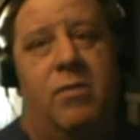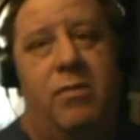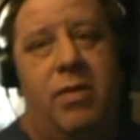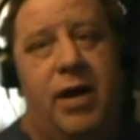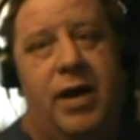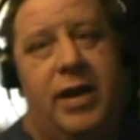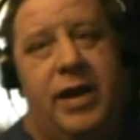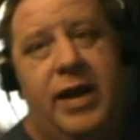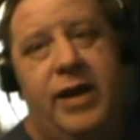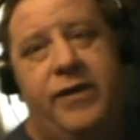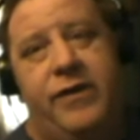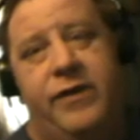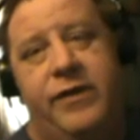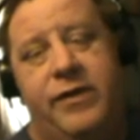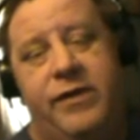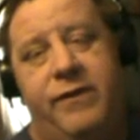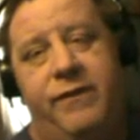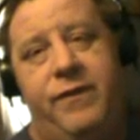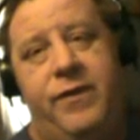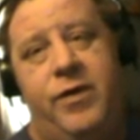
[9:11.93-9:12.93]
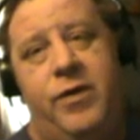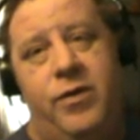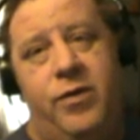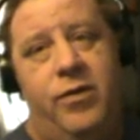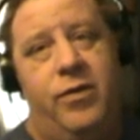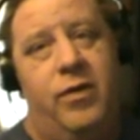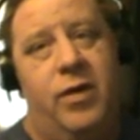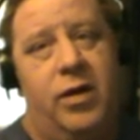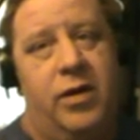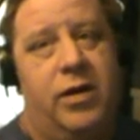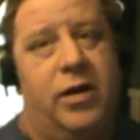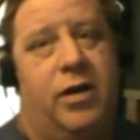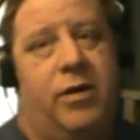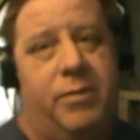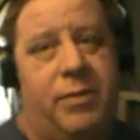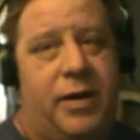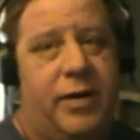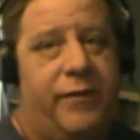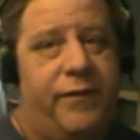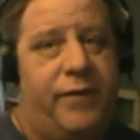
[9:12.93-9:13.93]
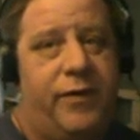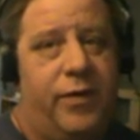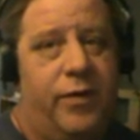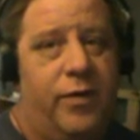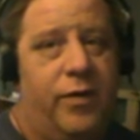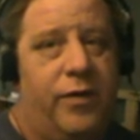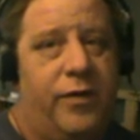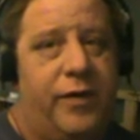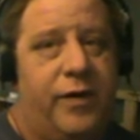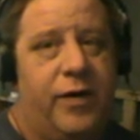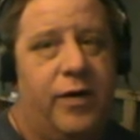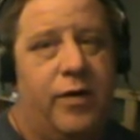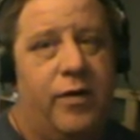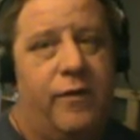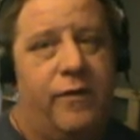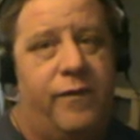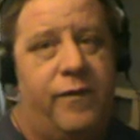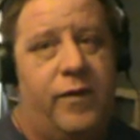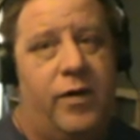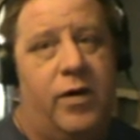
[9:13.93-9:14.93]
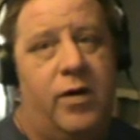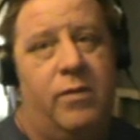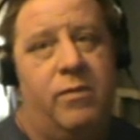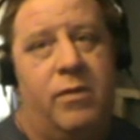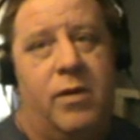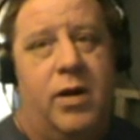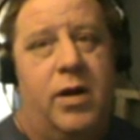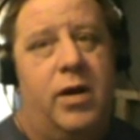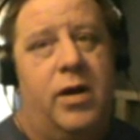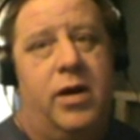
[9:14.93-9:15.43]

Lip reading: but it's just a little bit of fuel to go from,